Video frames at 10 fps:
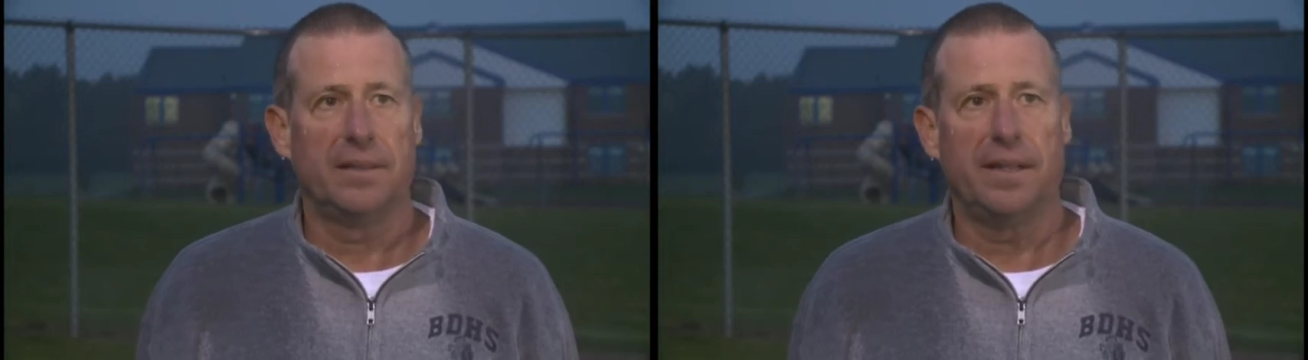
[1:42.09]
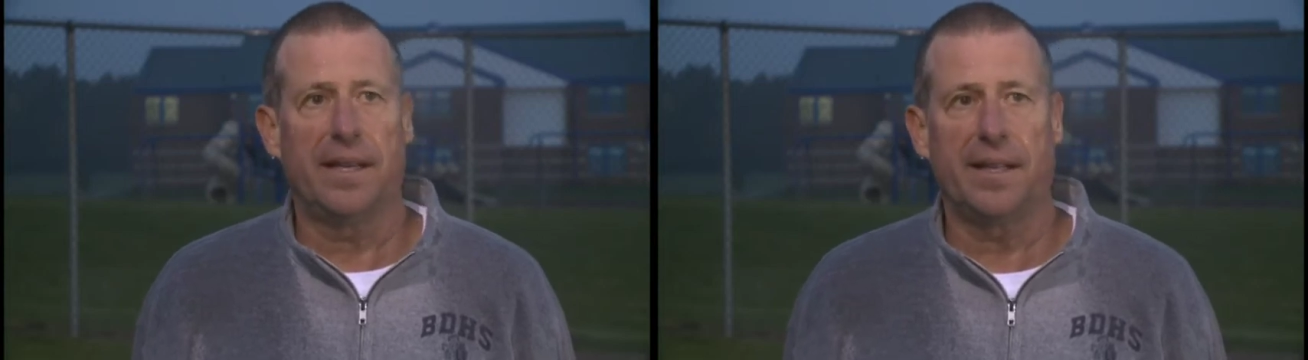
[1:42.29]

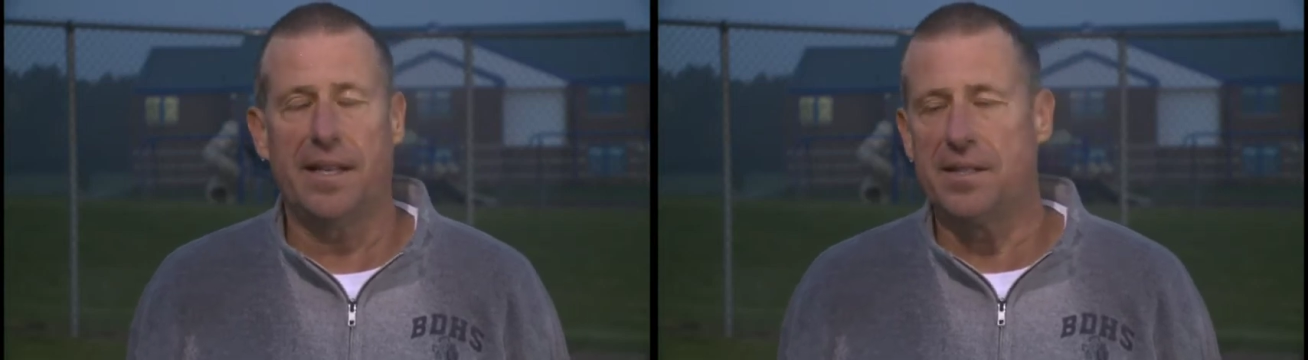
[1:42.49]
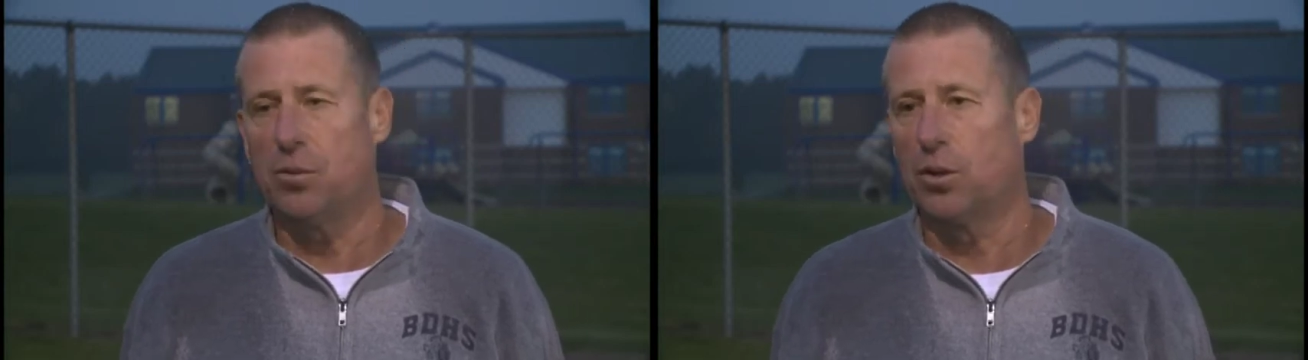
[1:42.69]
in that
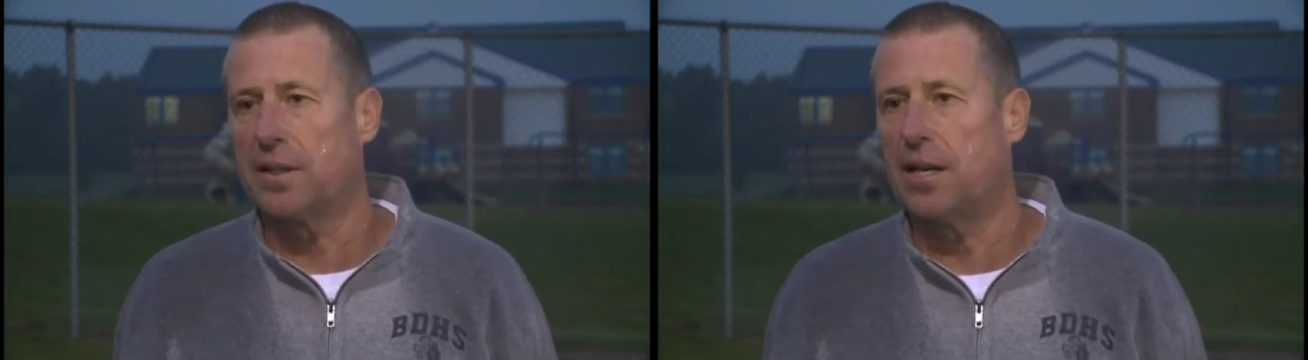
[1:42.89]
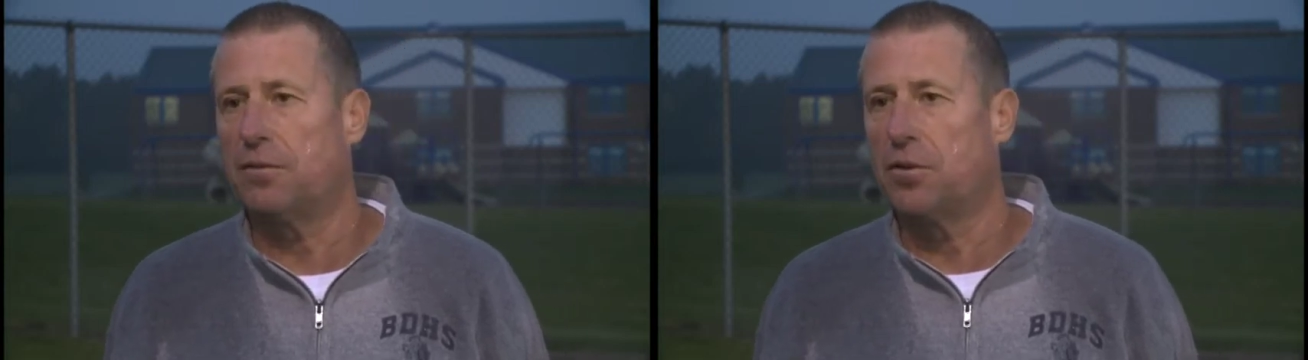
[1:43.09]
case it
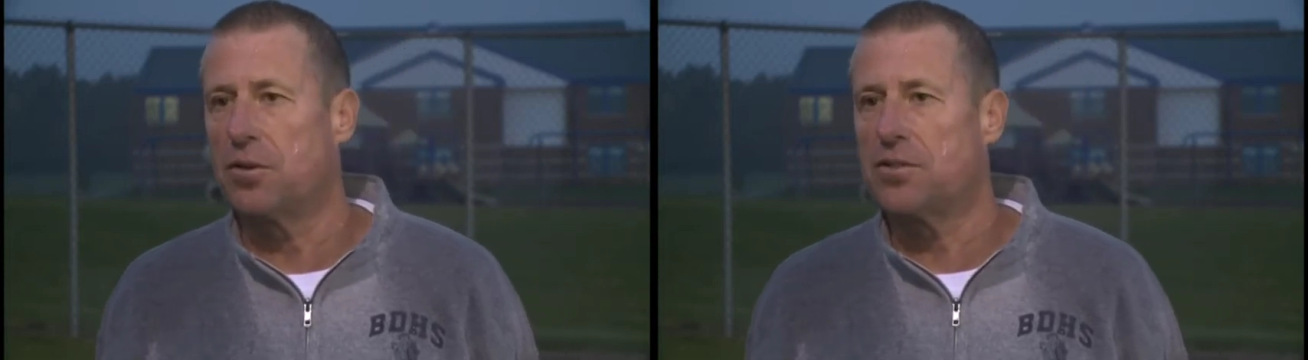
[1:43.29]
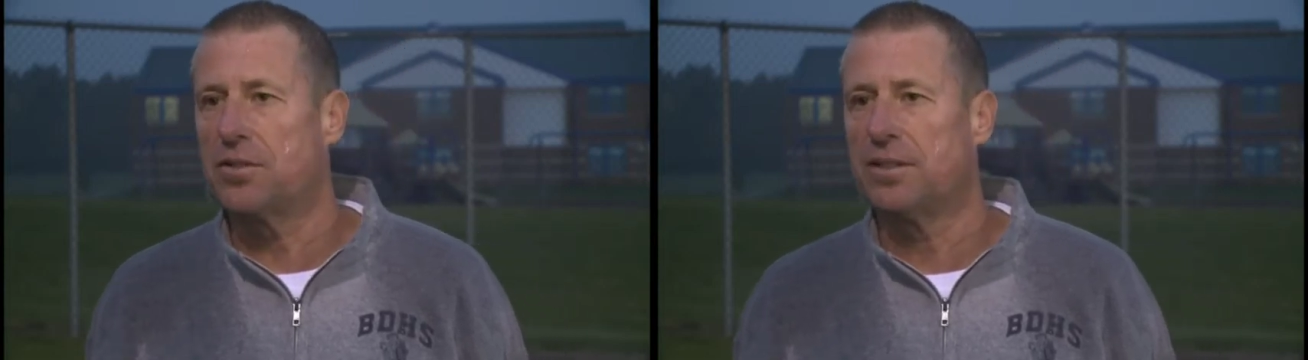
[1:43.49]
worked out for
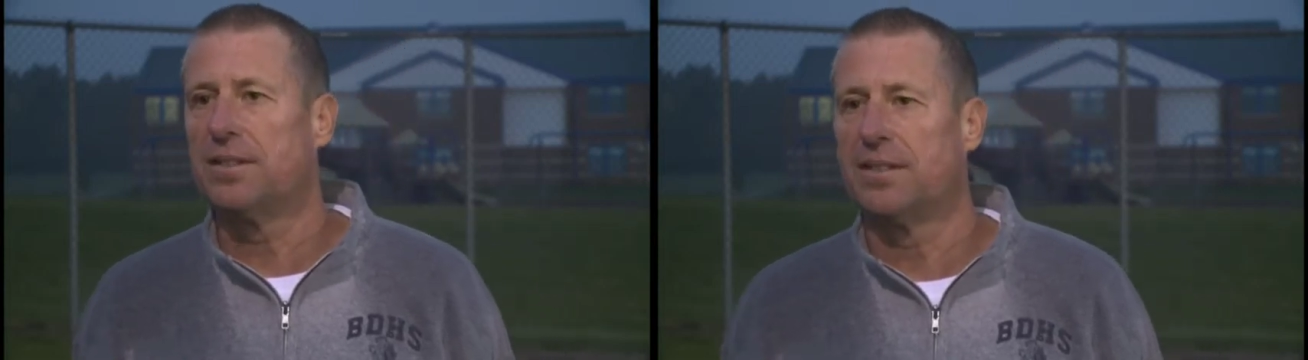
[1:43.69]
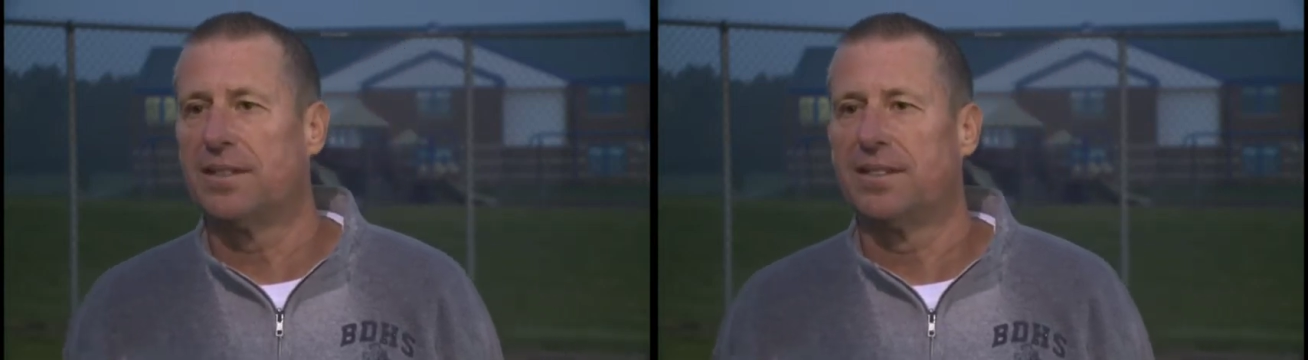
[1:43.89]
us. Right.